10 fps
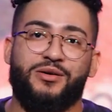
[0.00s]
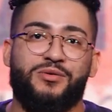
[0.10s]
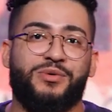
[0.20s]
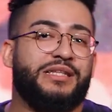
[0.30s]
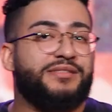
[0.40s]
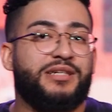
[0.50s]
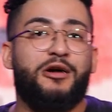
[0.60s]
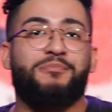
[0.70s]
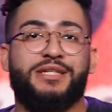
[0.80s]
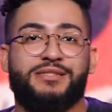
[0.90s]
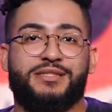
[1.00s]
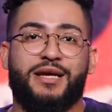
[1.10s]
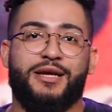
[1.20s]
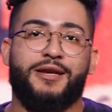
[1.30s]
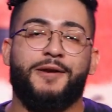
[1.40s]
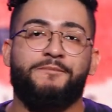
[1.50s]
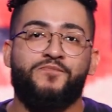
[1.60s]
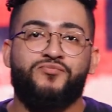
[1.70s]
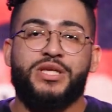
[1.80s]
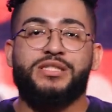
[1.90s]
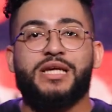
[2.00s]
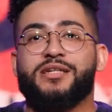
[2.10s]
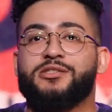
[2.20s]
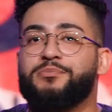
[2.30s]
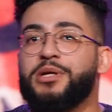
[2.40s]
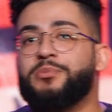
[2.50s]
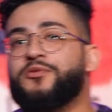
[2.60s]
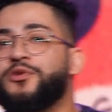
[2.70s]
with his cup in his hand and he's asking people